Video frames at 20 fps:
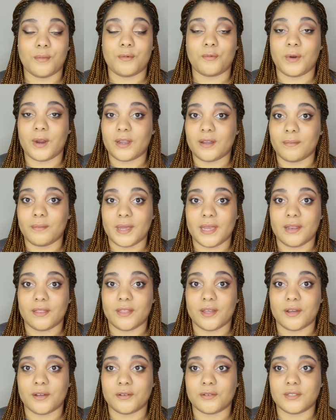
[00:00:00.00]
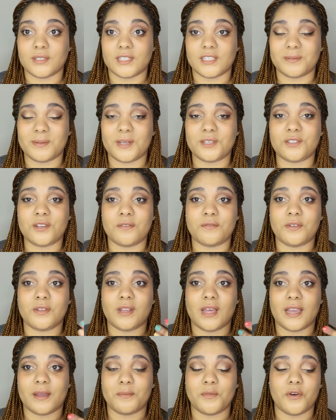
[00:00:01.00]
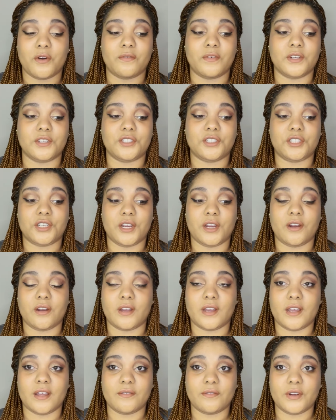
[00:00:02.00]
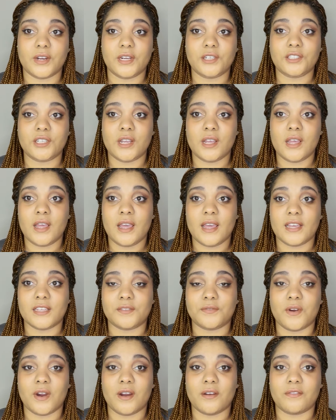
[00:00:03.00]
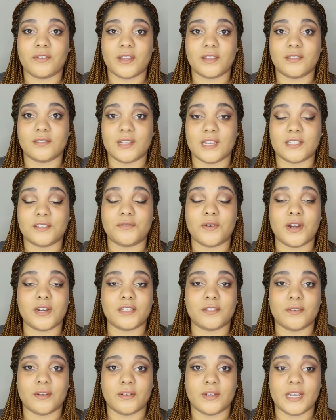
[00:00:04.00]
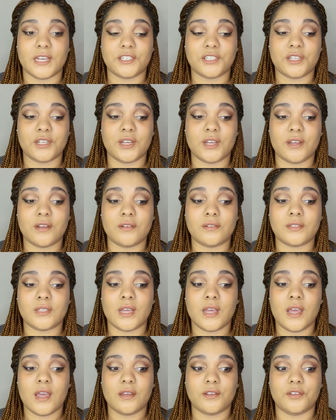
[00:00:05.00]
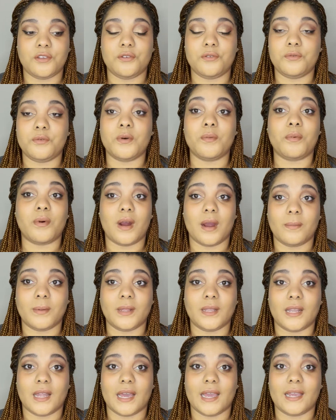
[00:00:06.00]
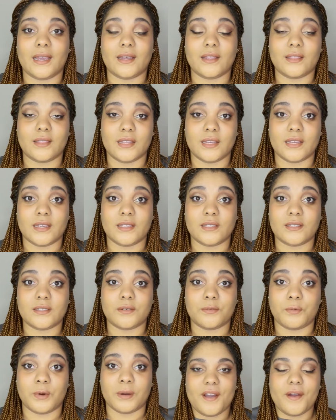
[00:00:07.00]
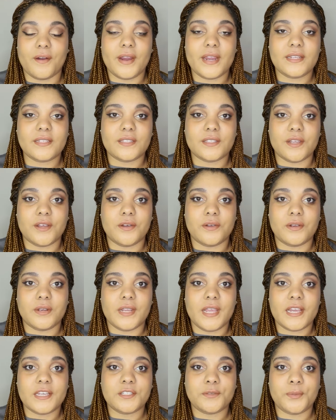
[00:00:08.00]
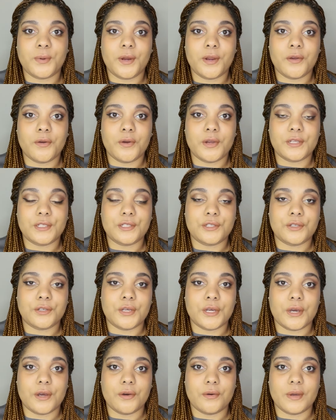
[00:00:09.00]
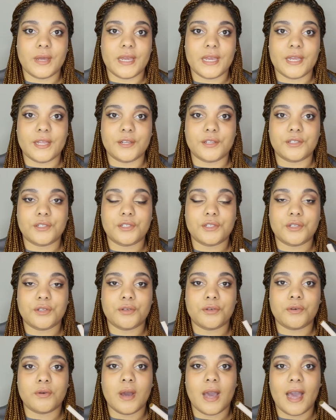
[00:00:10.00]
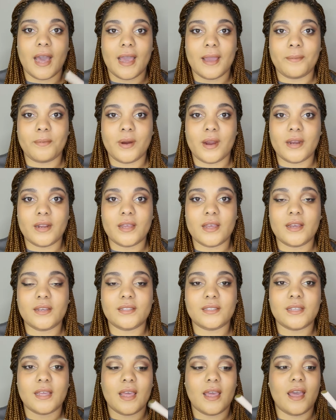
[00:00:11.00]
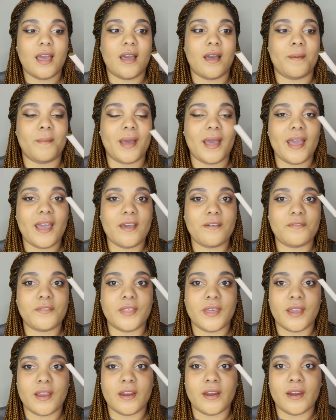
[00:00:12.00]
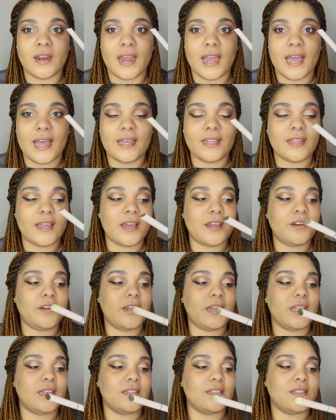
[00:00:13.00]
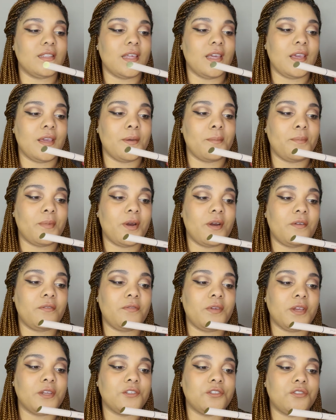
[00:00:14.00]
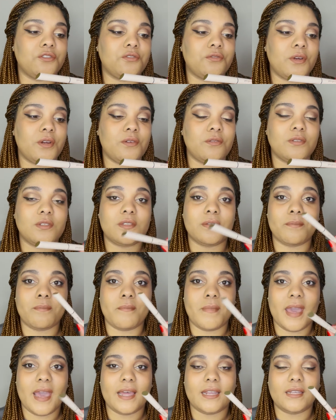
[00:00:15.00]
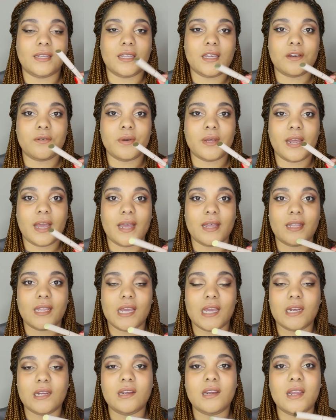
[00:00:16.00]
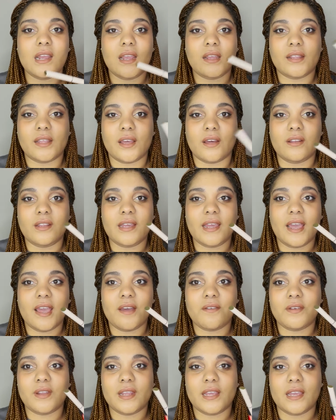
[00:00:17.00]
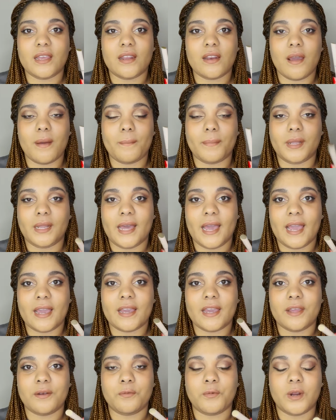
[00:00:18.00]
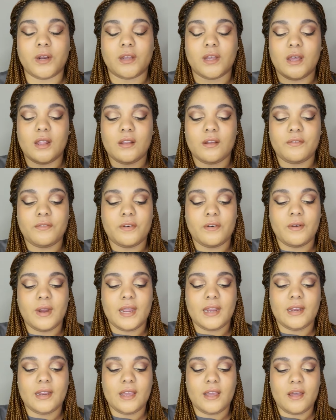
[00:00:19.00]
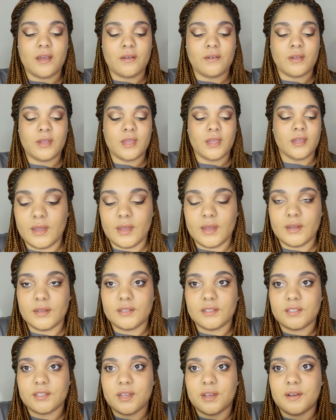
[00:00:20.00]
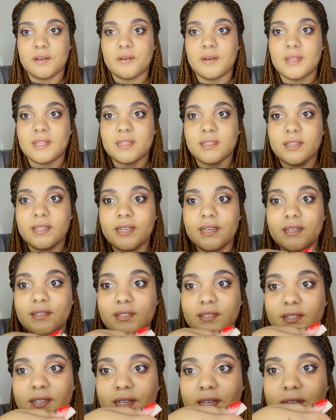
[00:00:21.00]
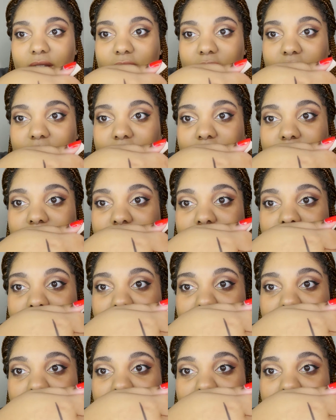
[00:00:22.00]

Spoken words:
recommend those, especially if you like more of a sheer coverage as far as foundation goes. You will probably like this. All right, so next we're going to go into eye products. I have their eyeliner. It is the Perfect Strokes matte liquid eyeliner. They only have it in black and one color for right now. So this is